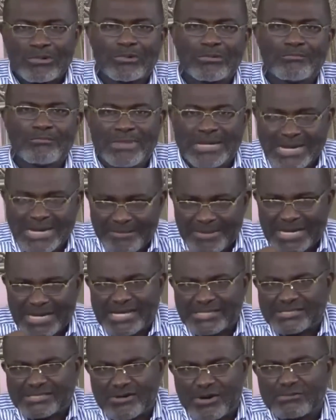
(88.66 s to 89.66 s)
Me na me
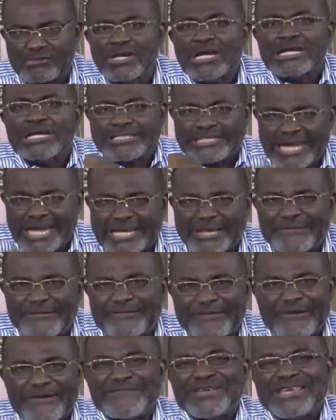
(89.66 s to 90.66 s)
catch take it
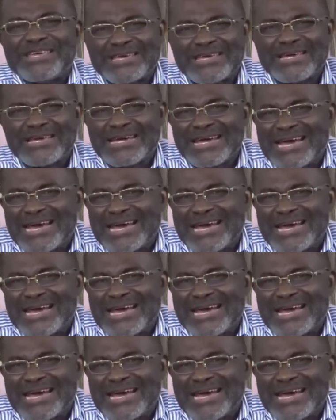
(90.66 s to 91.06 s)
from me,